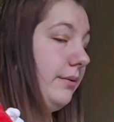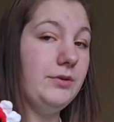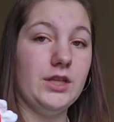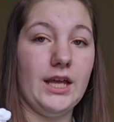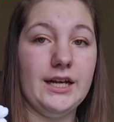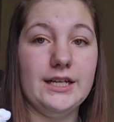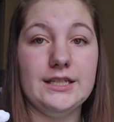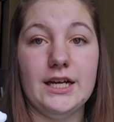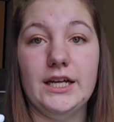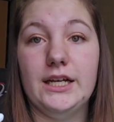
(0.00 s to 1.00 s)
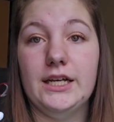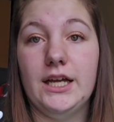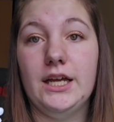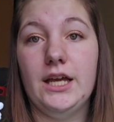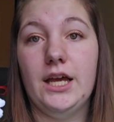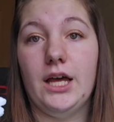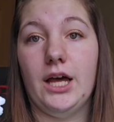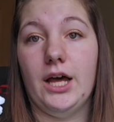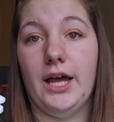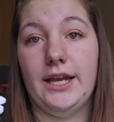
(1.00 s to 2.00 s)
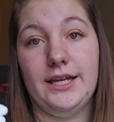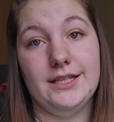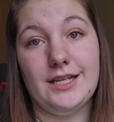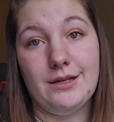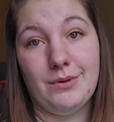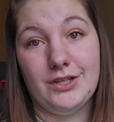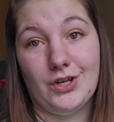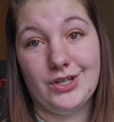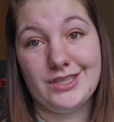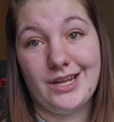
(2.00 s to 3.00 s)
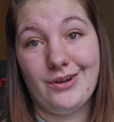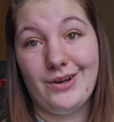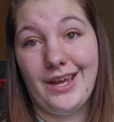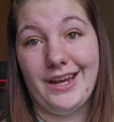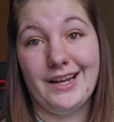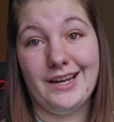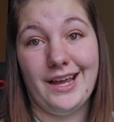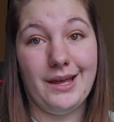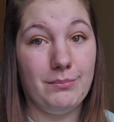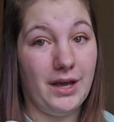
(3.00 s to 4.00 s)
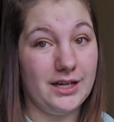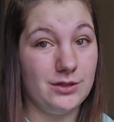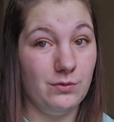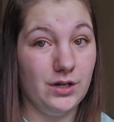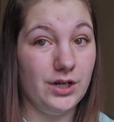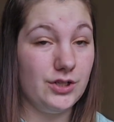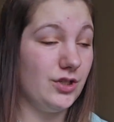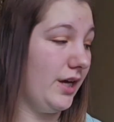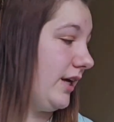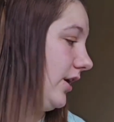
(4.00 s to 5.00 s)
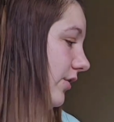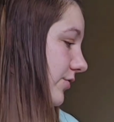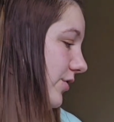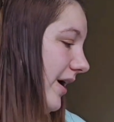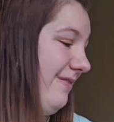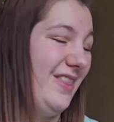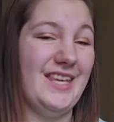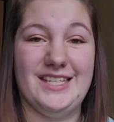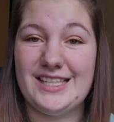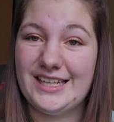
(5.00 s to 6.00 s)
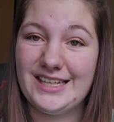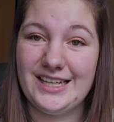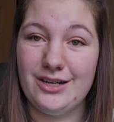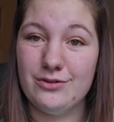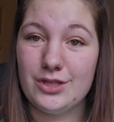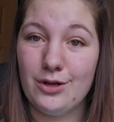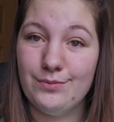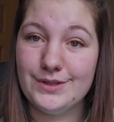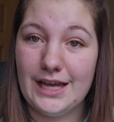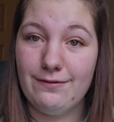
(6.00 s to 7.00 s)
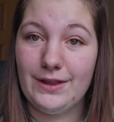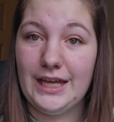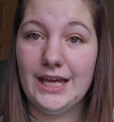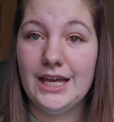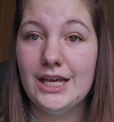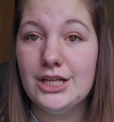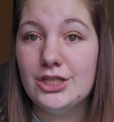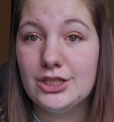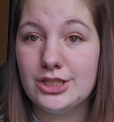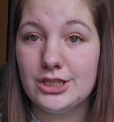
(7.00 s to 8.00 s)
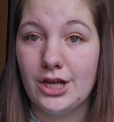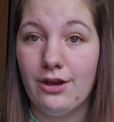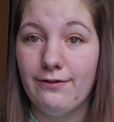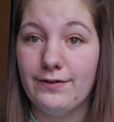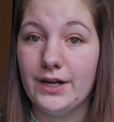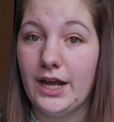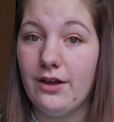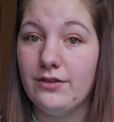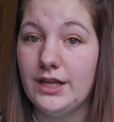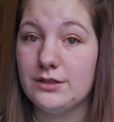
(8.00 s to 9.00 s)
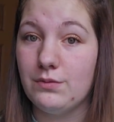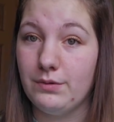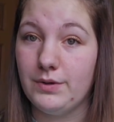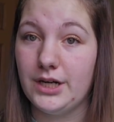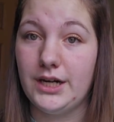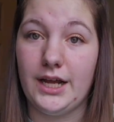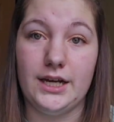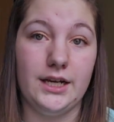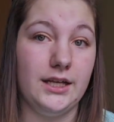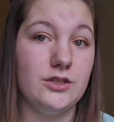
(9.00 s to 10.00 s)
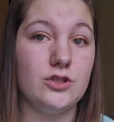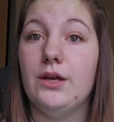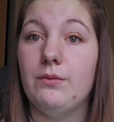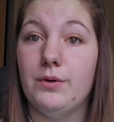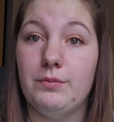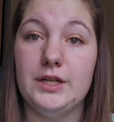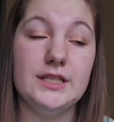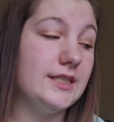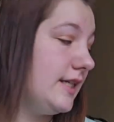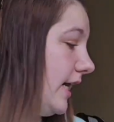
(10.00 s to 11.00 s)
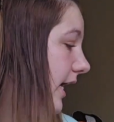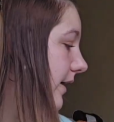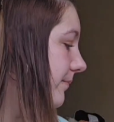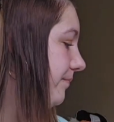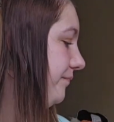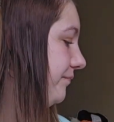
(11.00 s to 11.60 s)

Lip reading: were able to get it done. I need to take my dogs out and head back to work so I can go drive these kiddos home safely. So for now, that's where we're going to end it. What we did today,